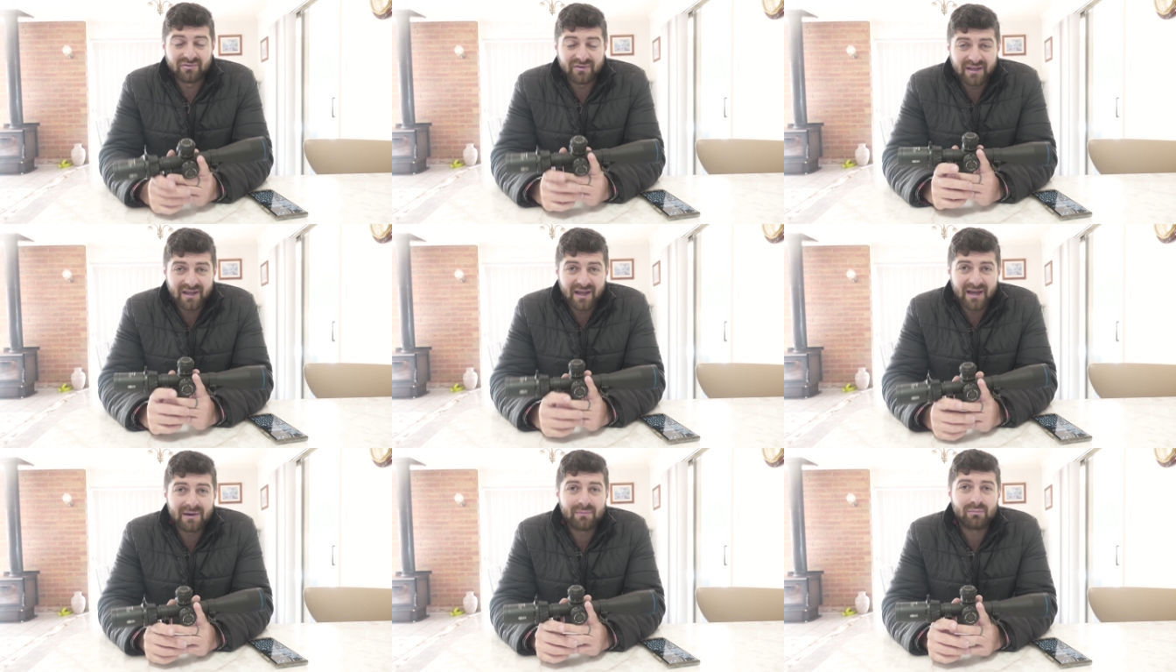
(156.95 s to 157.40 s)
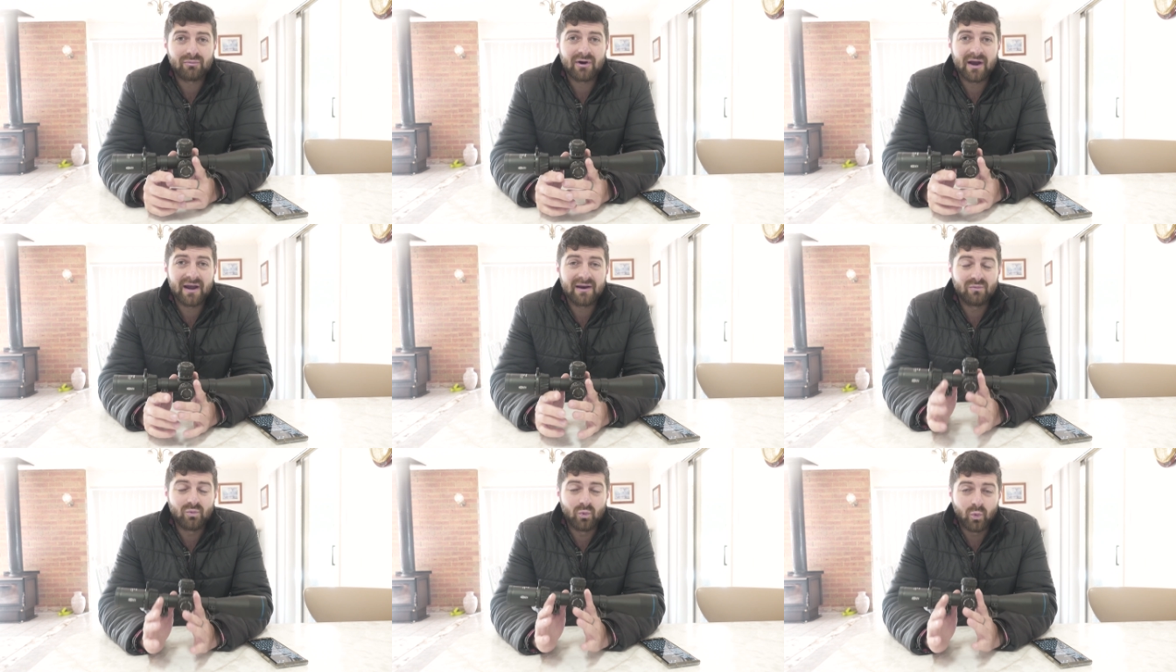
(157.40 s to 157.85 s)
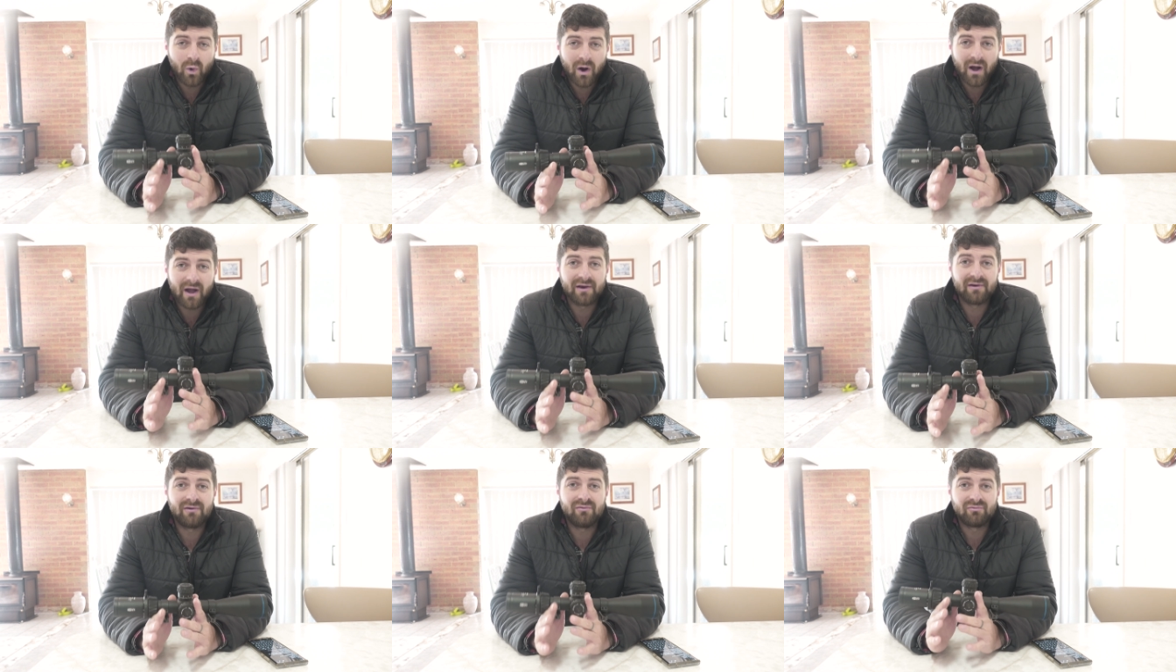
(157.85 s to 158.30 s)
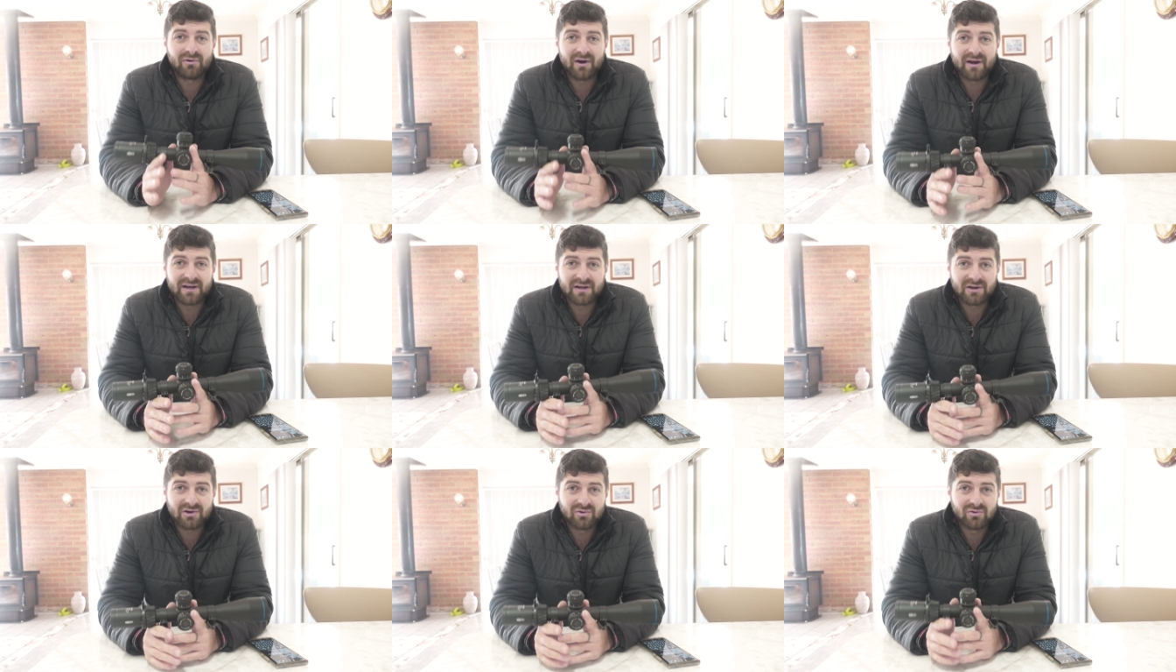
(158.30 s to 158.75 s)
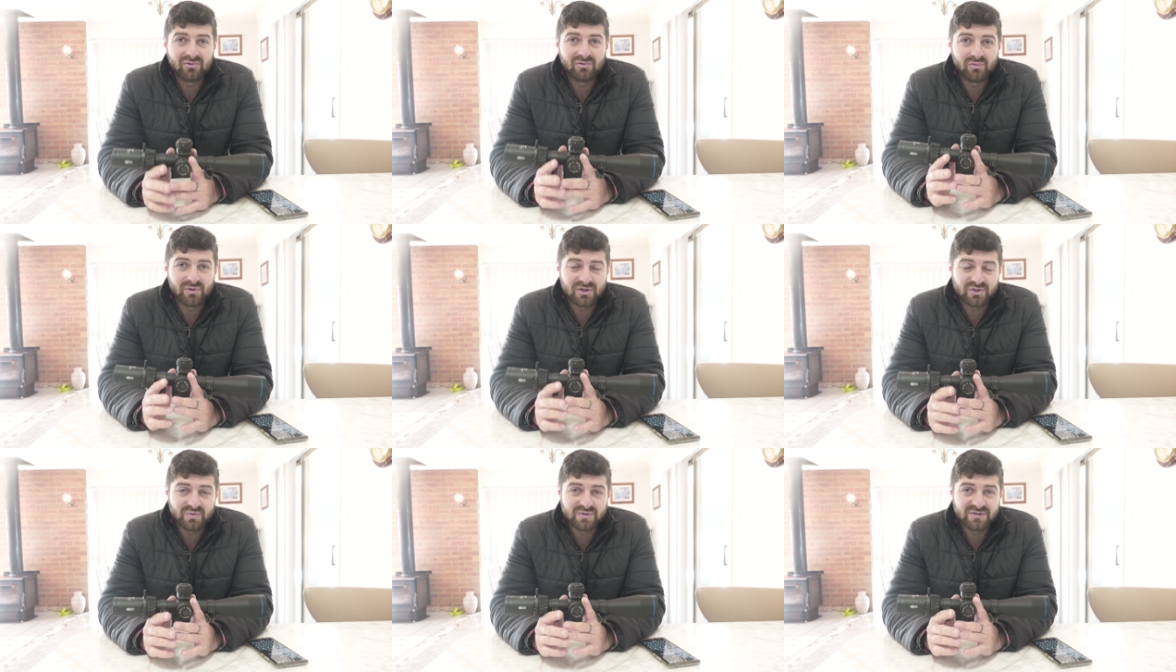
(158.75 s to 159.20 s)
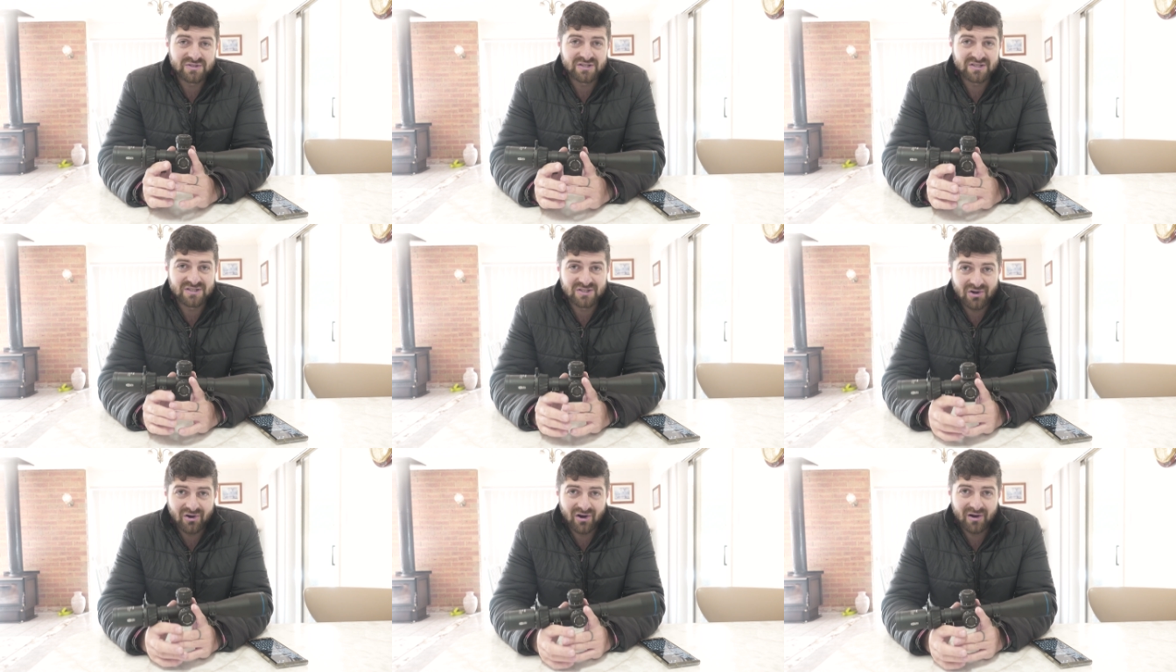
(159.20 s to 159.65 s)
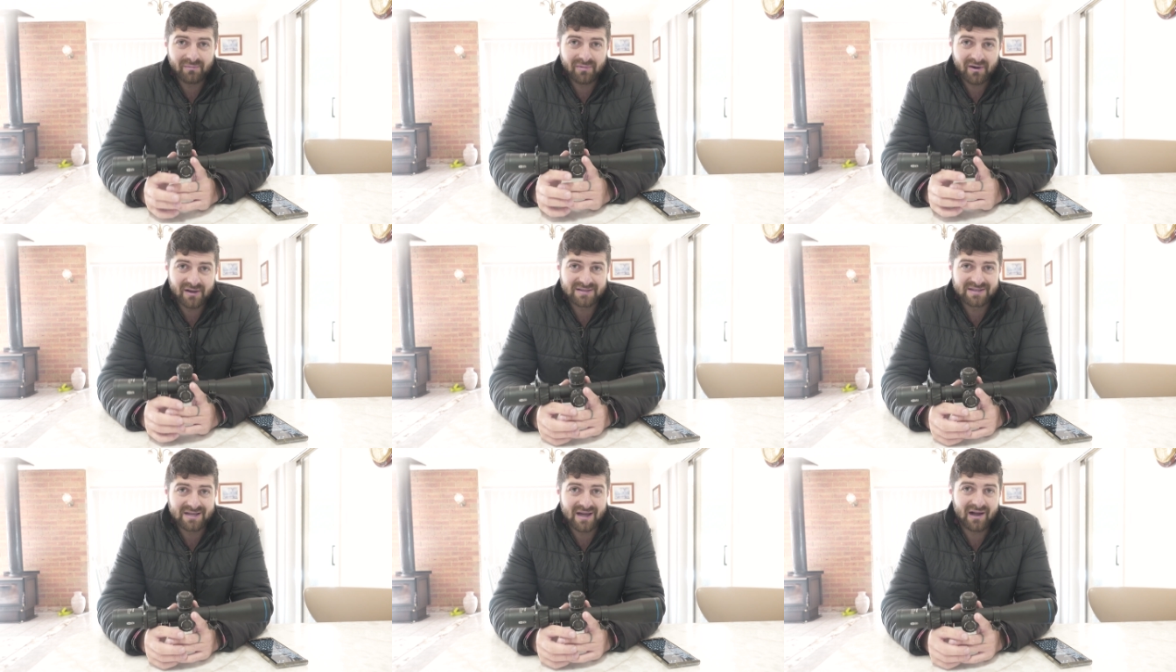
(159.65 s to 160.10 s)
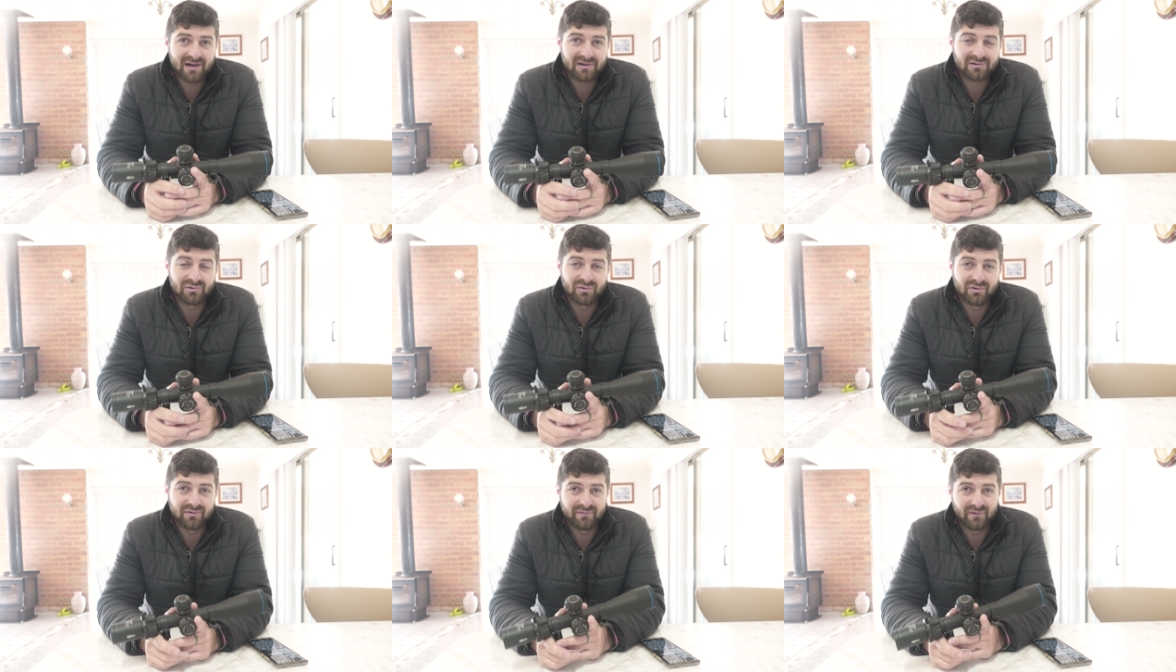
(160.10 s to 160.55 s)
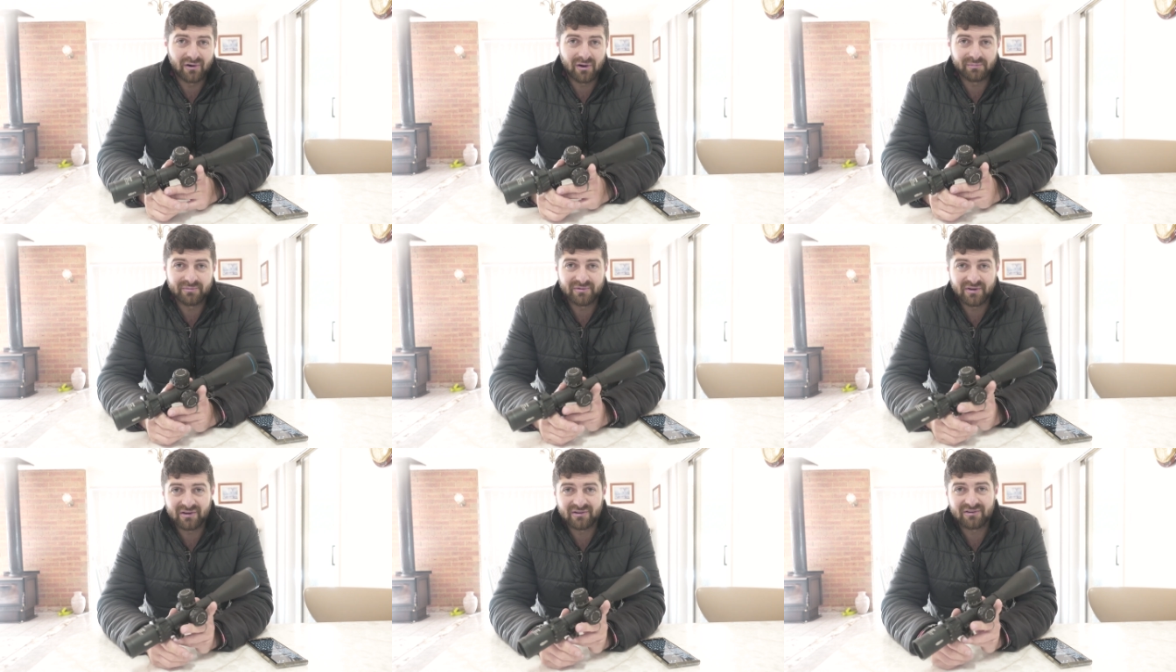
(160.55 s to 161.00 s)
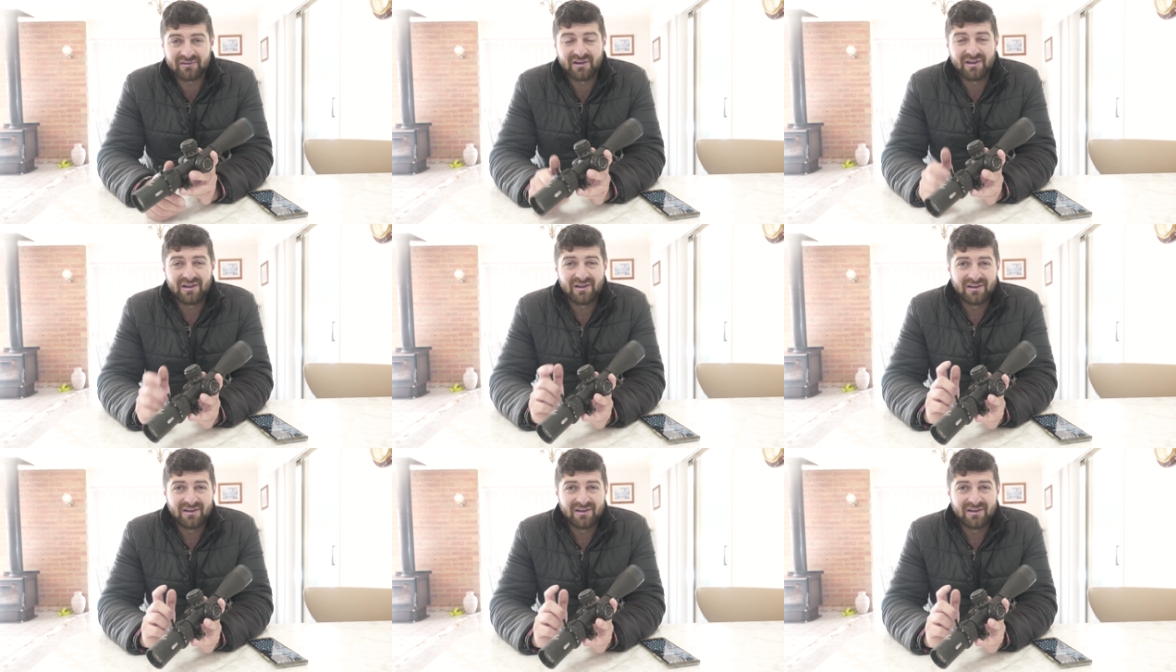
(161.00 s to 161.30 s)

the MRAD1 reticle, which was designed by Dark Lord of Optics.